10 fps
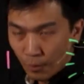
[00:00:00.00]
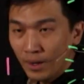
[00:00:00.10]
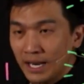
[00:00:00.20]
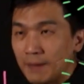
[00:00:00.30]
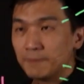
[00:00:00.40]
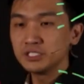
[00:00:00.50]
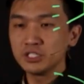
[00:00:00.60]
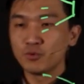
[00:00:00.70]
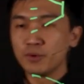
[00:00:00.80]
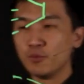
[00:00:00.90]
What happens
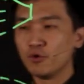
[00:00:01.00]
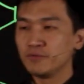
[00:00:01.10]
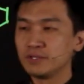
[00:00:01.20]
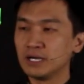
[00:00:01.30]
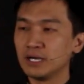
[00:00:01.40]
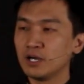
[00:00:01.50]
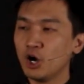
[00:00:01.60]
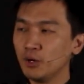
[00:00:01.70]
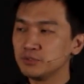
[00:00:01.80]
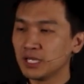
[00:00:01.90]
if we move the
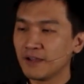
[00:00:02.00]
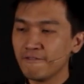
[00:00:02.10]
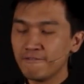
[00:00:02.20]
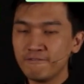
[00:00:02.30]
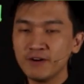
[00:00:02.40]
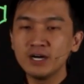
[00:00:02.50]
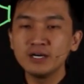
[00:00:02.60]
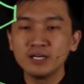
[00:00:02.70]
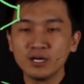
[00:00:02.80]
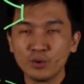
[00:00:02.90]
object
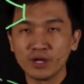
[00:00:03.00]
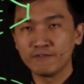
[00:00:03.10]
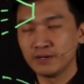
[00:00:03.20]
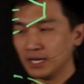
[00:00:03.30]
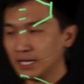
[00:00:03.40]
further away from the